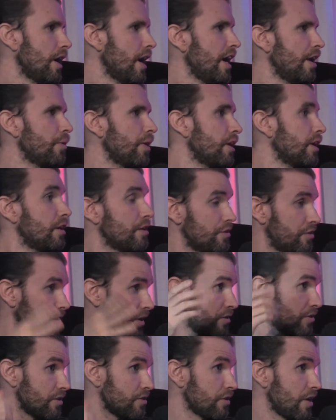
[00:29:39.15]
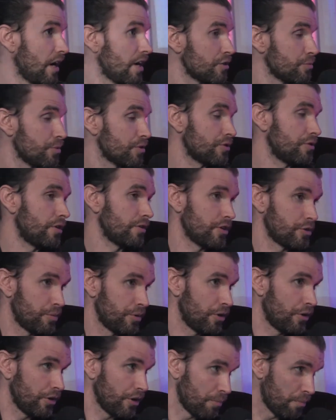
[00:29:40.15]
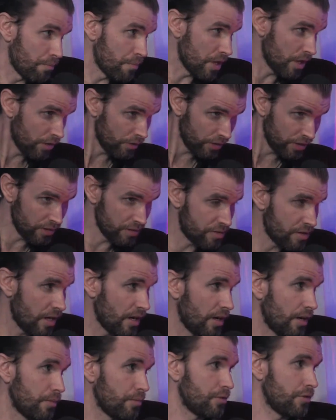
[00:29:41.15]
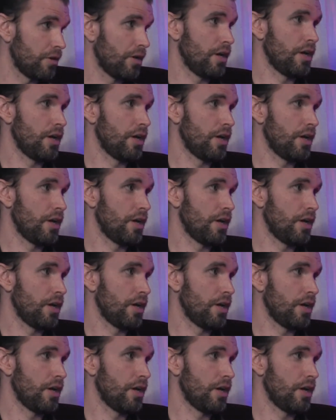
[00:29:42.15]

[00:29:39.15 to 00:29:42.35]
Anyway, he sings this gospel song that's been heard 1,000,000 times.